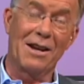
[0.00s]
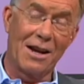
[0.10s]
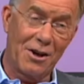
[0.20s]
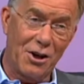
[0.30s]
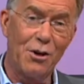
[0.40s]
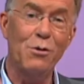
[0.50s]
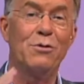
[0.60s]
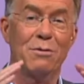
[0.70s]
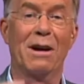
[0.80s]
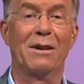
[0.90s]
a
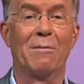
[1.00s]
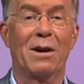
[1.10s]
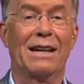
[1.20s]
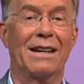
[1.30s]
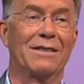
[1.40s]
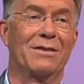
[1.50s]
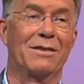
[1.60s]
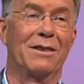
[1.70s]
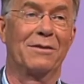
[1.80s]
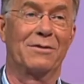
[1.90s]
huge amount of my
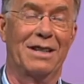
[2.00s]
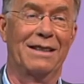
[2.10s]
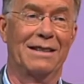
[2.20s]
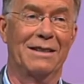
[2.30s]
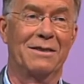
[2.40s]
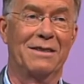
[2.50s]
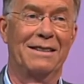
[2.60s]
guests have said this.